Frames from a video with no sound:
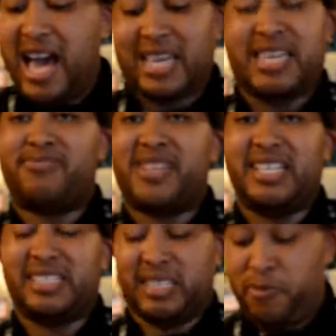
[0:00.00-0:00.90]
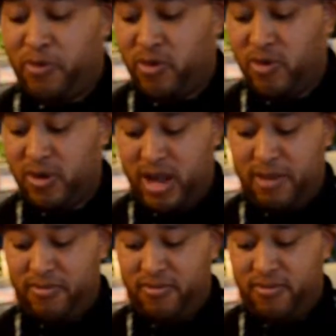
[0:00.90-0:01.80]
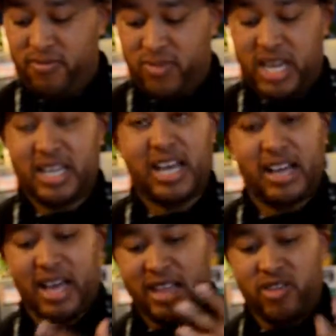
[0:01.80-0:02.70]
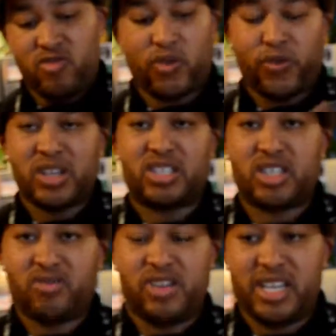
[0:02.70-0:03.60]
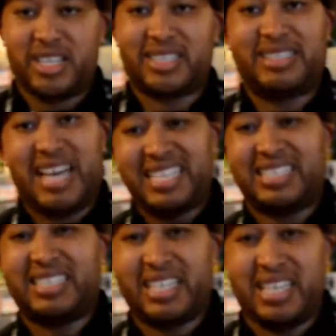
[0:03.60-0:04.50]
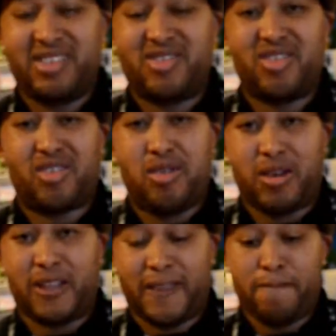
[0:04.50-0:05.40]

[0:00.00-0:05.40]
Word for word: keep things simple, but I, I, I use fresh ingredients. That's the key to good cooking.